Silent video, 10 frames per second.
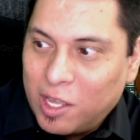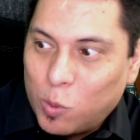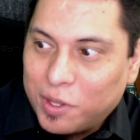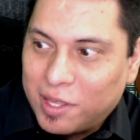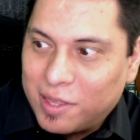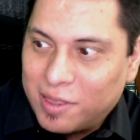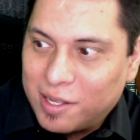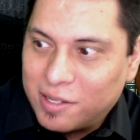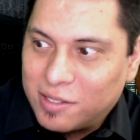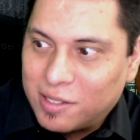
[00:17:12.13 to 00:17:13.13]
within
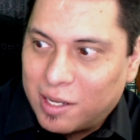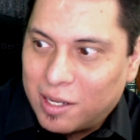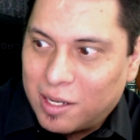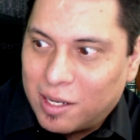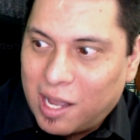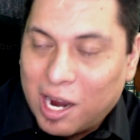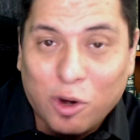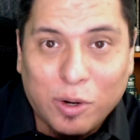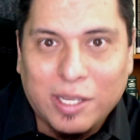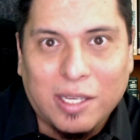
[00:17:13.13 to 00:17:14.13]
this uh,
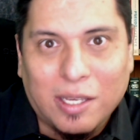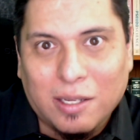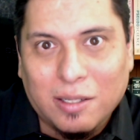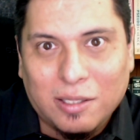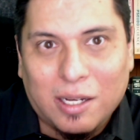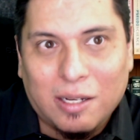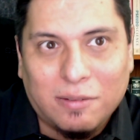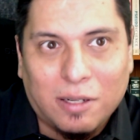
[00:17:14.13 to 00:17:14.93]
hierarchy of,